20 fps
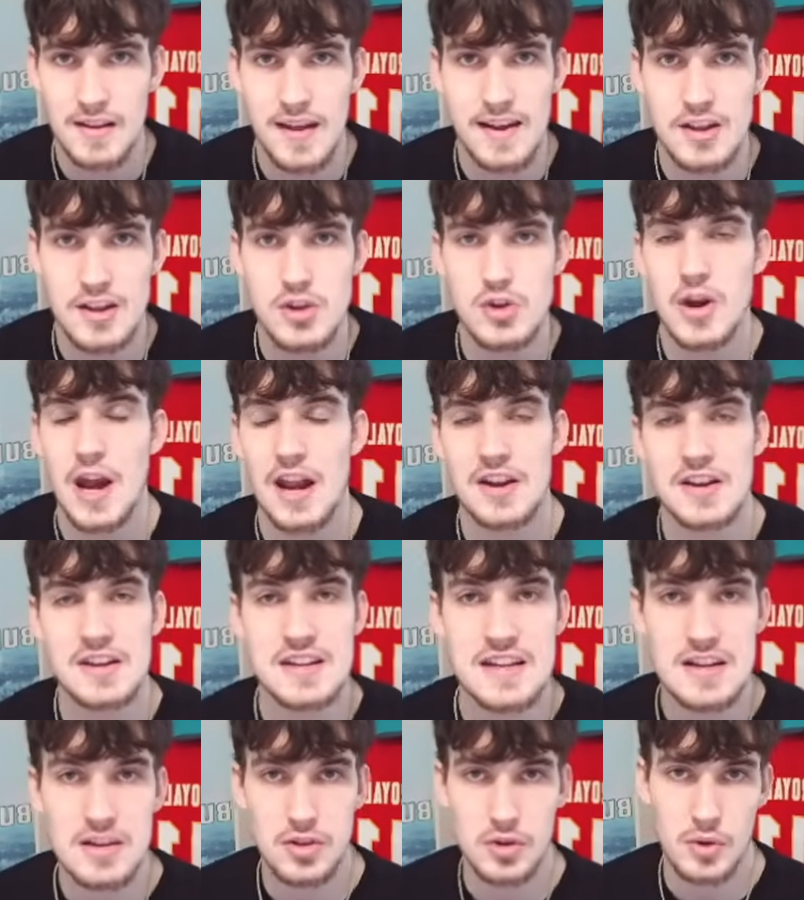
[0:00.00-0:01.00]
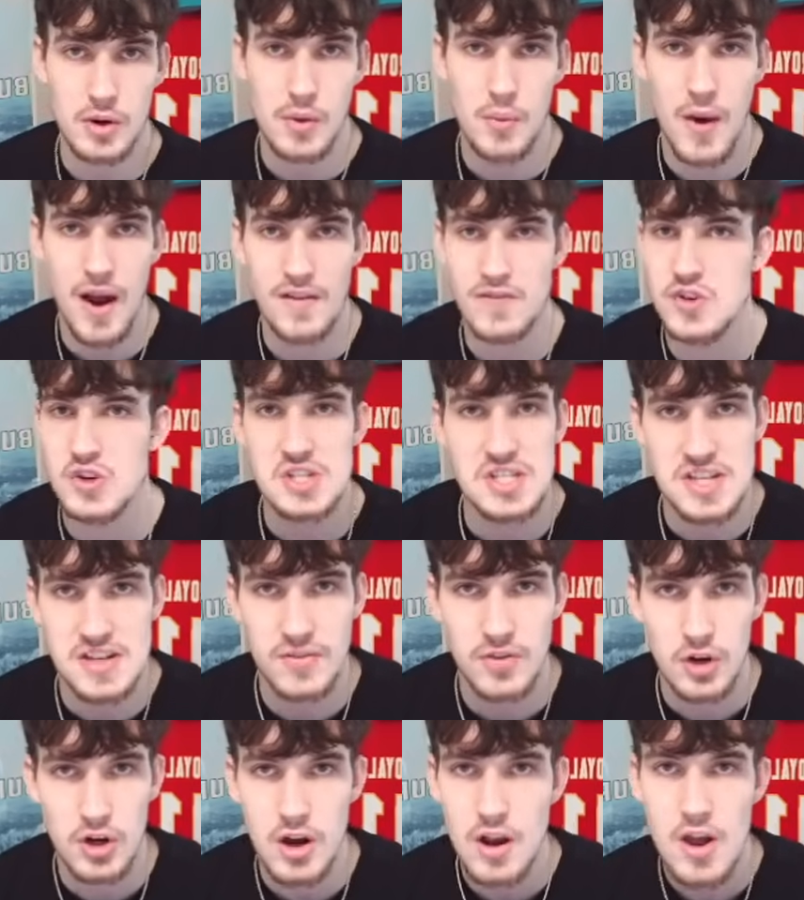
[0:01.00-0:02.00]
Like you got a D3 wide
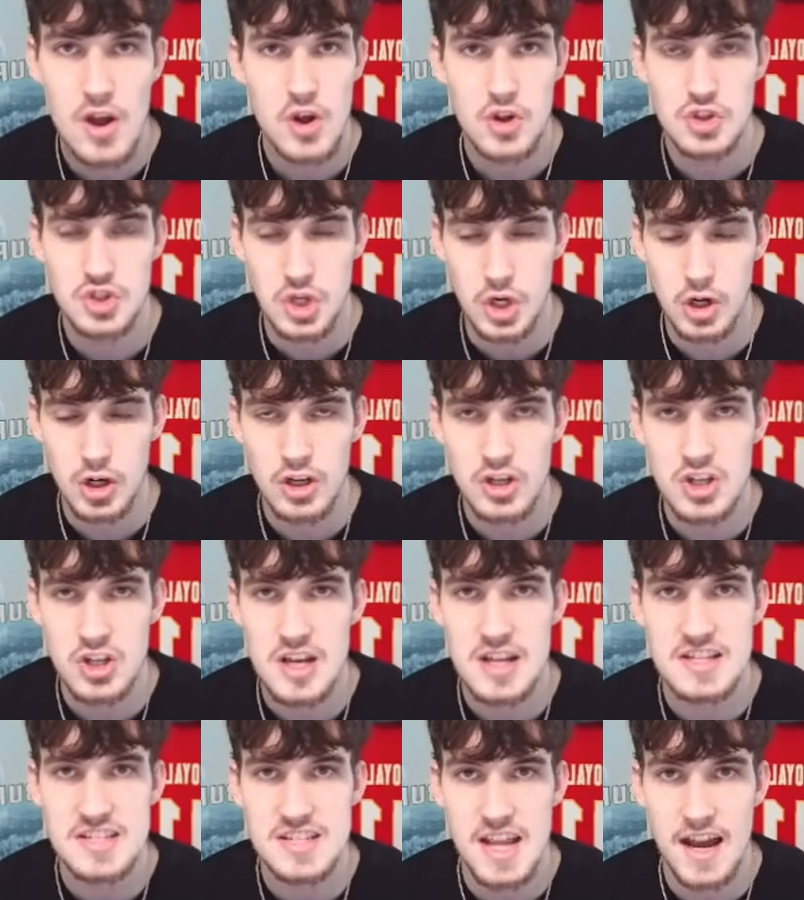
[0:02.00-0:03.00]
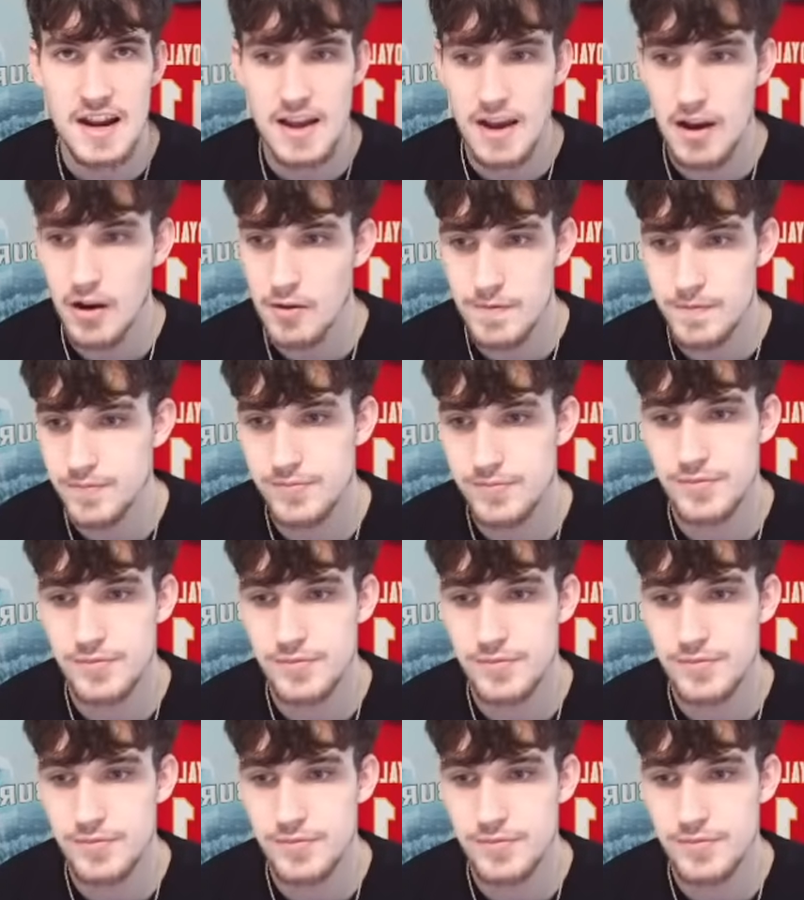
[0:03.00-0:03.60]
receiver turning you inside out.